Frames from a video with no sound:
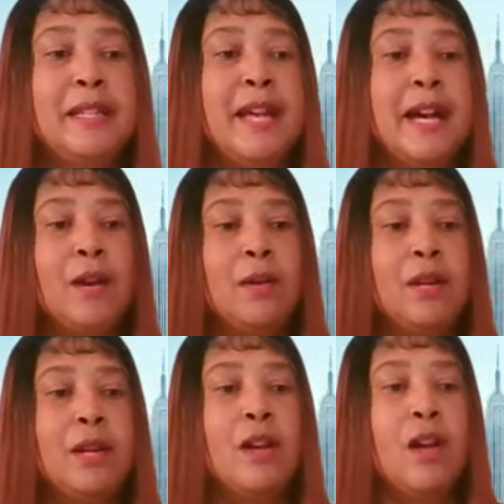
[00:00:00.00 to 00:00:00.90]
Now,
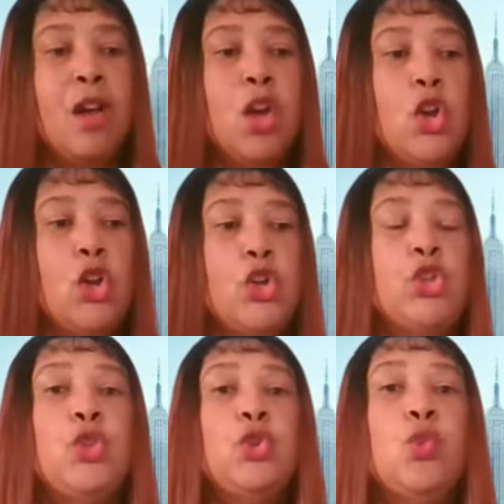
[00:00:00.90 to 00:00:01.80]

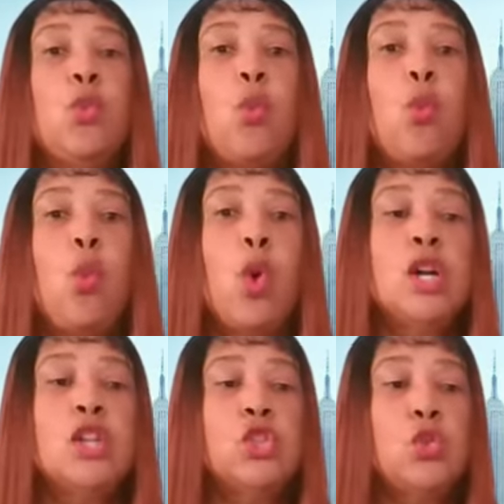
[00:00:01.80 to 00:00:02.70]
you
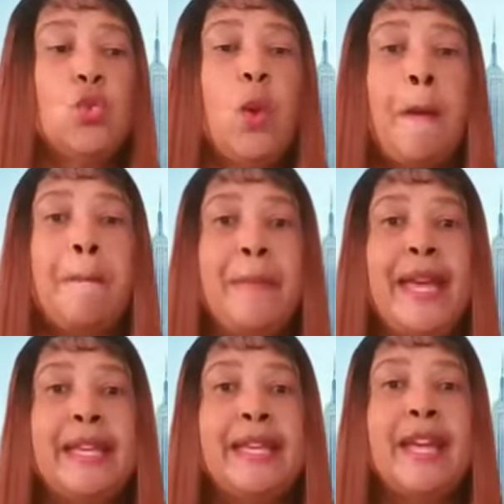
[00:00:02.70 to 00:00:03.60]
want to
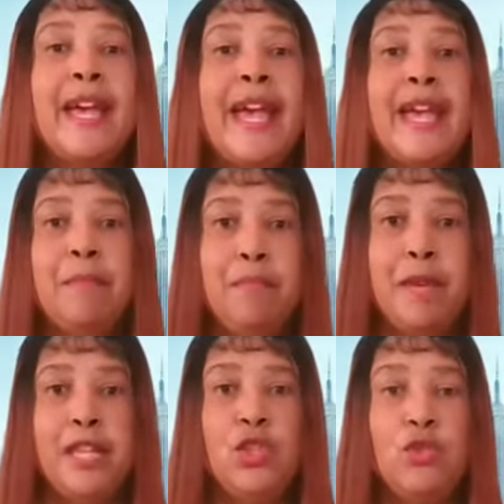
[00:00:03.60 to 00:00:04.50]
make a
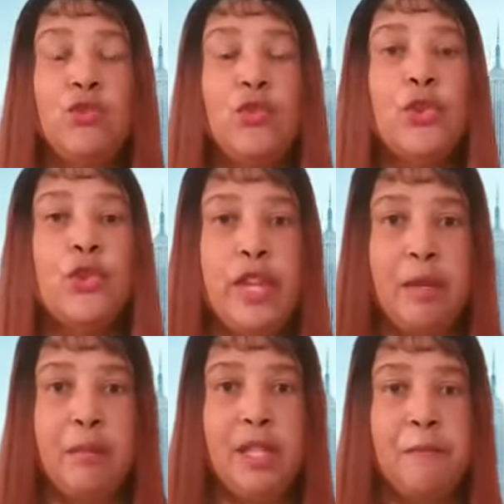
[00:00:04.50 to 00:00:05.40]
menu for your
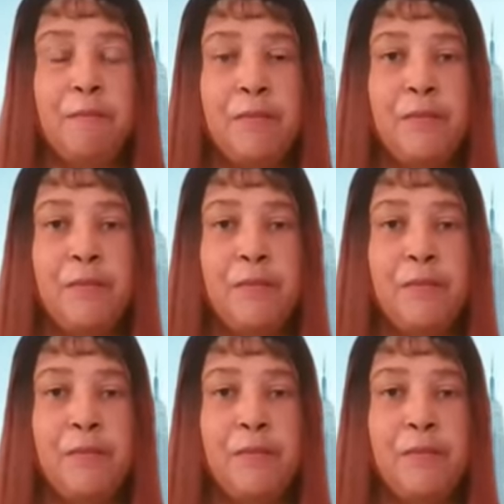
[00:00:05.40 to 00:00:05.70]
family,